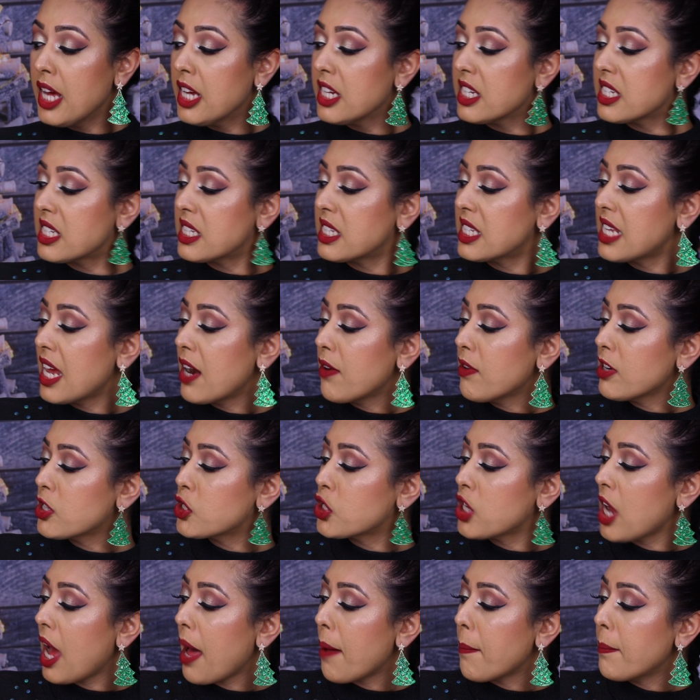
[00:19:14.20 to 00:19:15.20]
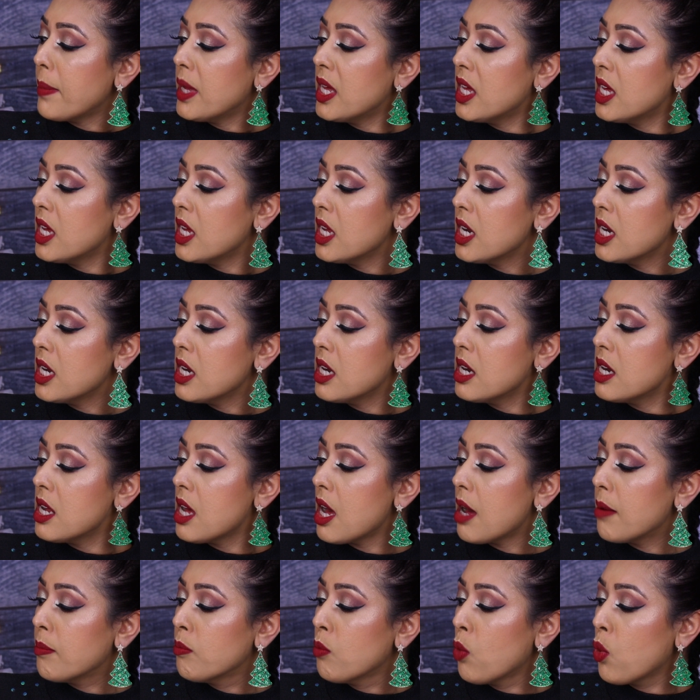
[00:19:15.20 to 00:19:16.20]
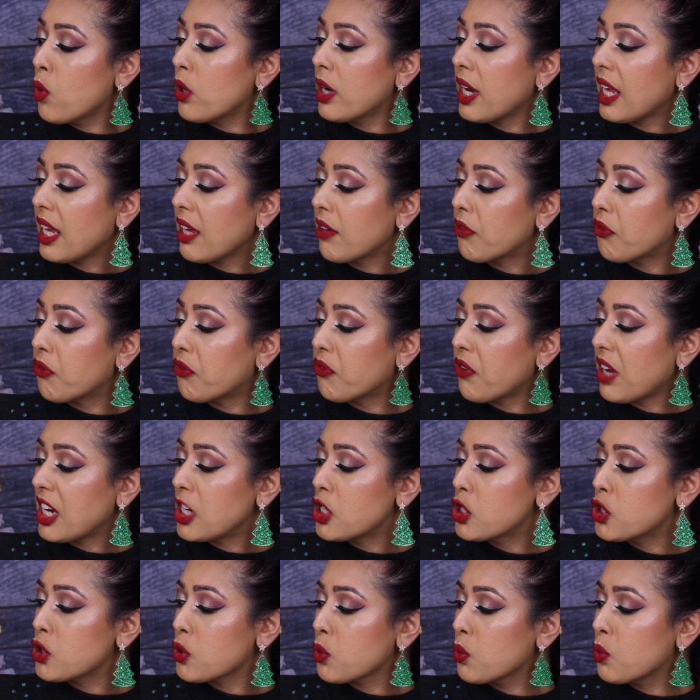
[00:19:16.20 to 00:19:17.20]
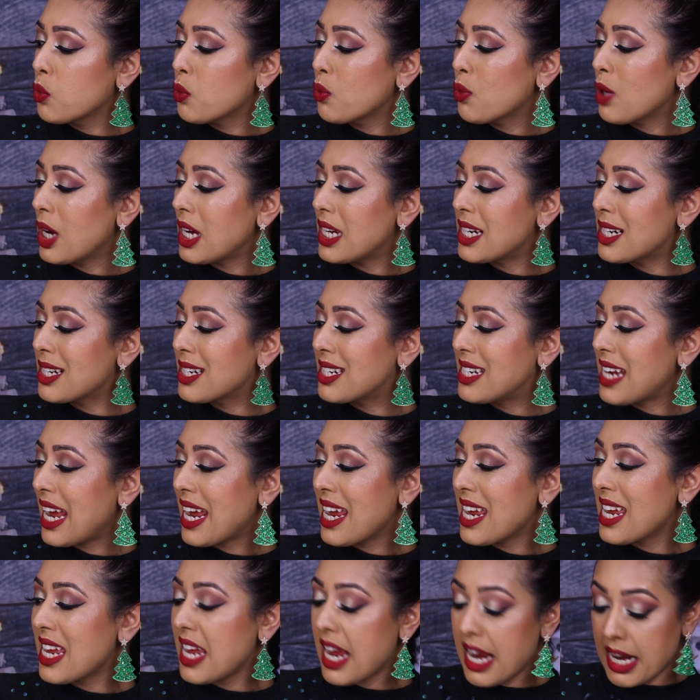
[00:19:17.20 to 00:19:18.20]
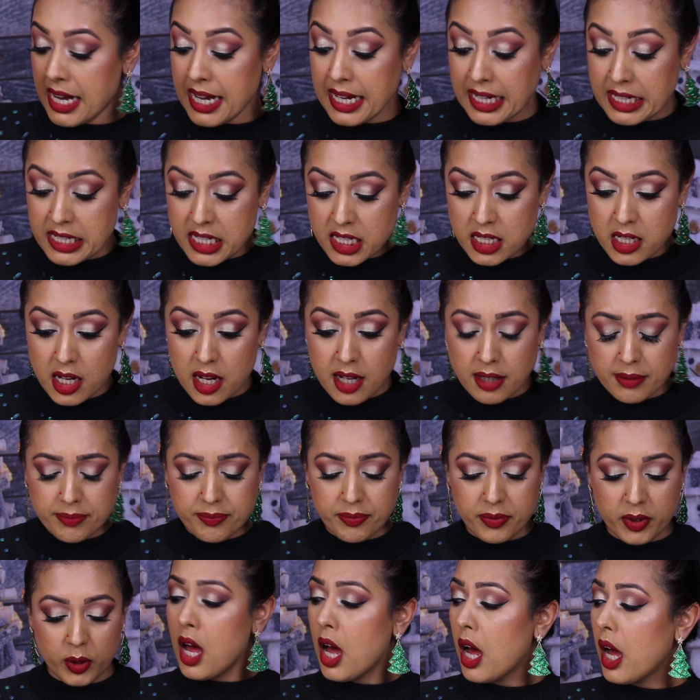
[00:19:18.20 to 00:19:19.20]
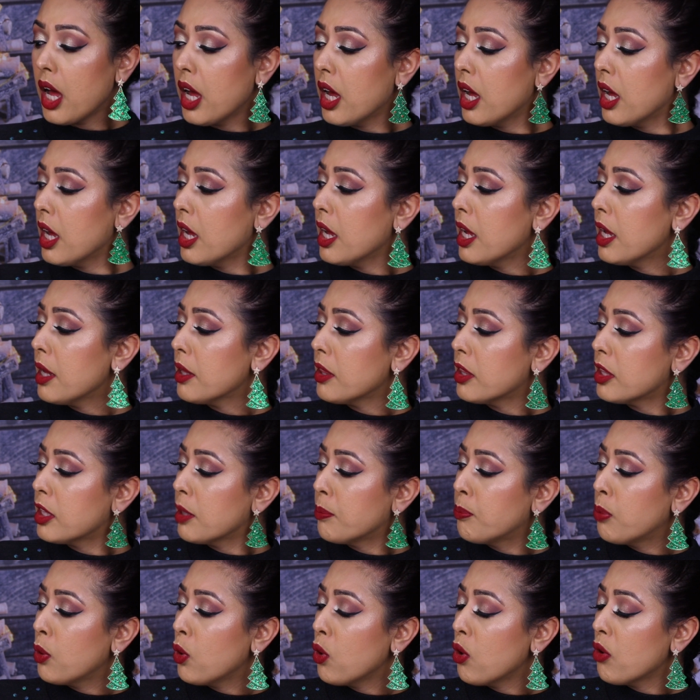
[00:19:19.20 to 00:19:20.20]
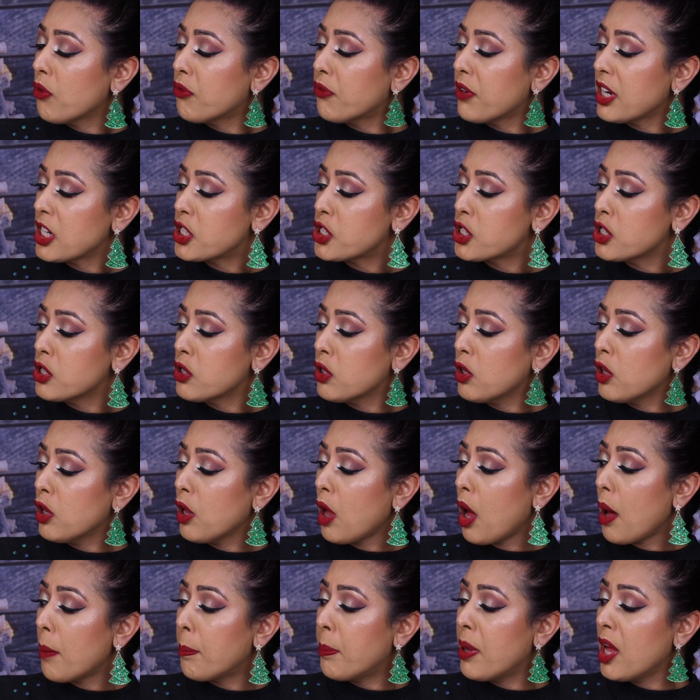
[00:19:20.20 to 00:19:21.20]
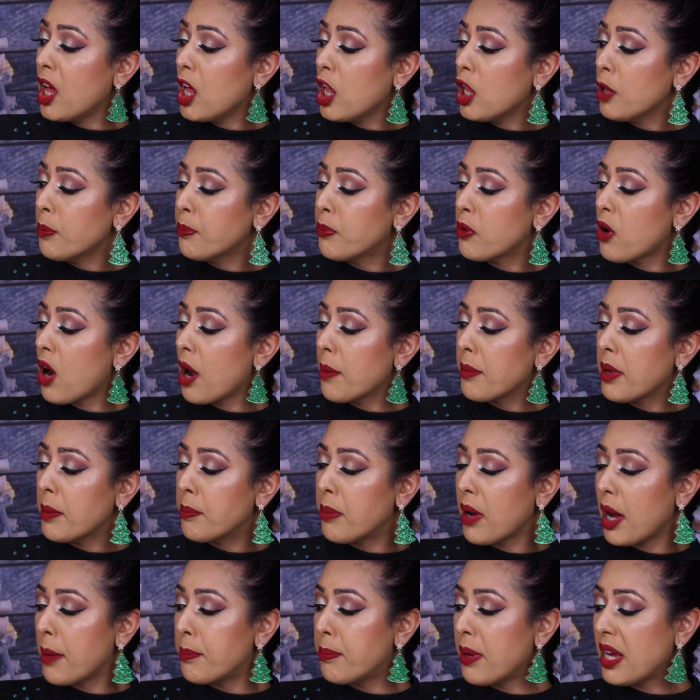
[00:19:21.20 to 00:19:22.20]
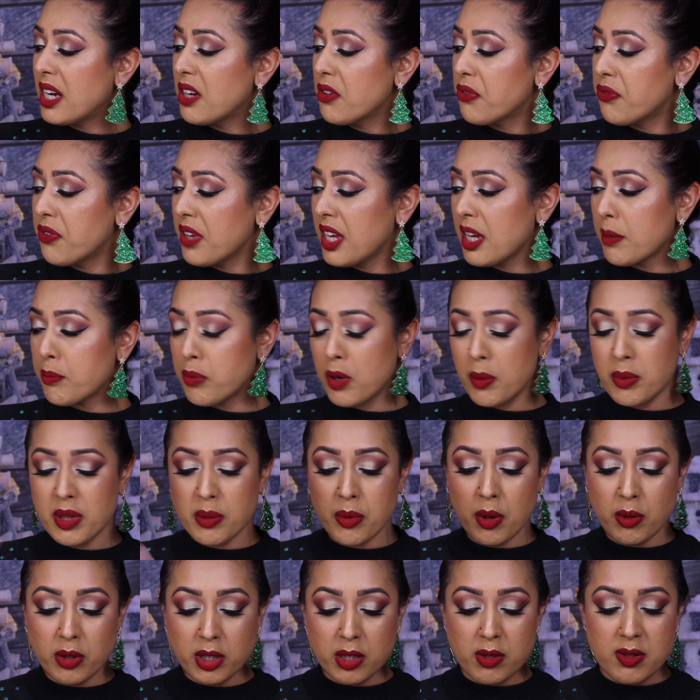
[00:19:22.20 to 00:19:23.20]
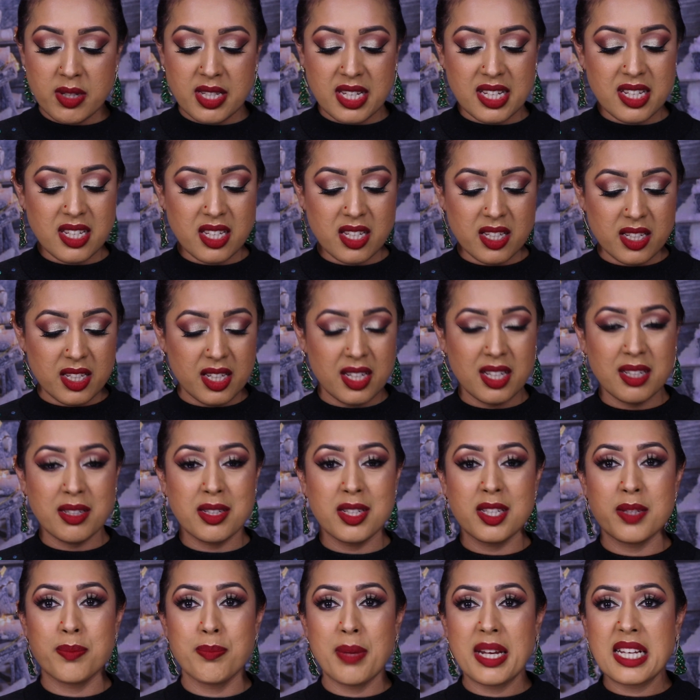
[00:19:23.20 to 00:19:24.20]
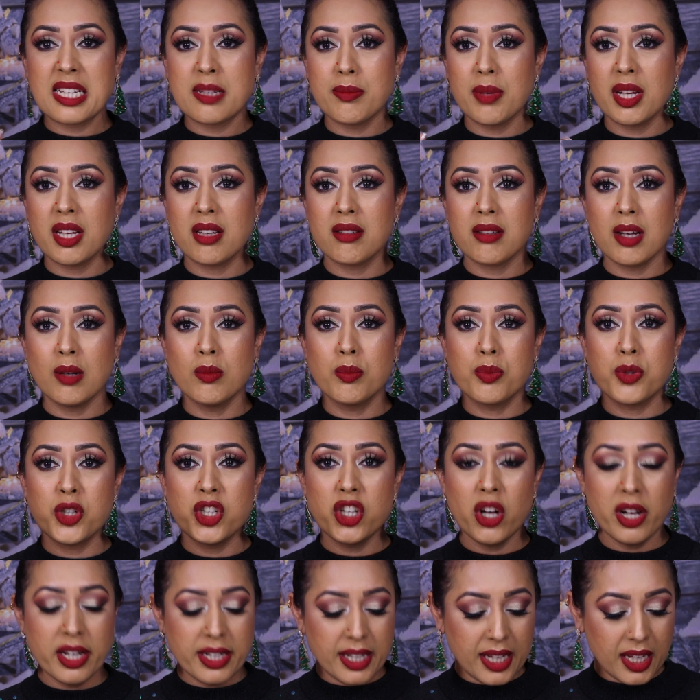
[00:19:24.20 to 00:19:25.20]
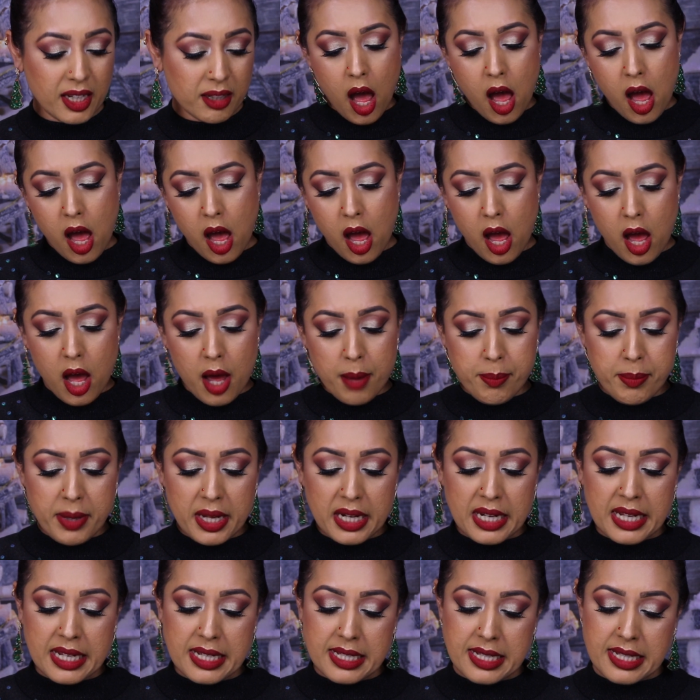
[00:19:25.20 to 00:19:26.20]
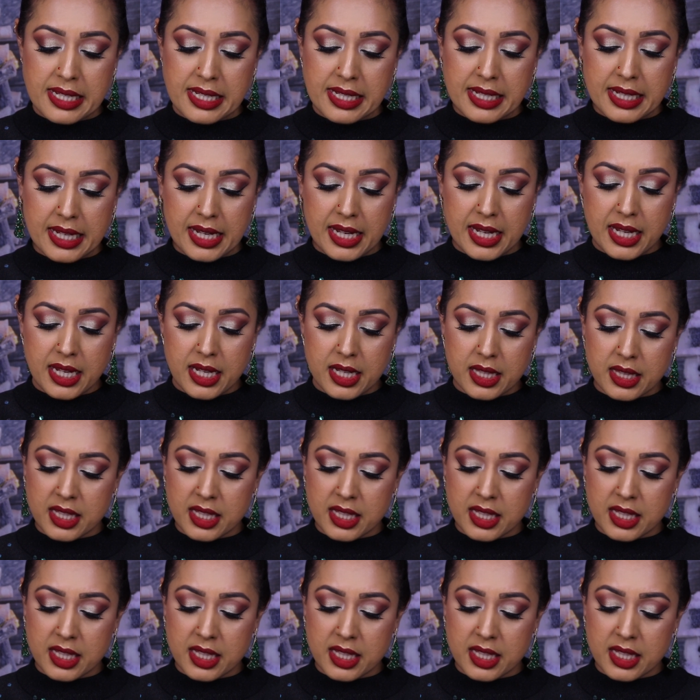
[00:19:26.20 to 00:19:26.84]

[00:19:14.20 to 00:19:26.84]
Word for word: Sarah Chapman Morning Facial Day Elixir. Uh, the Professional Pearl Primer by Benefit. Probably won't use this. It makes me go shiny. Um, let's see.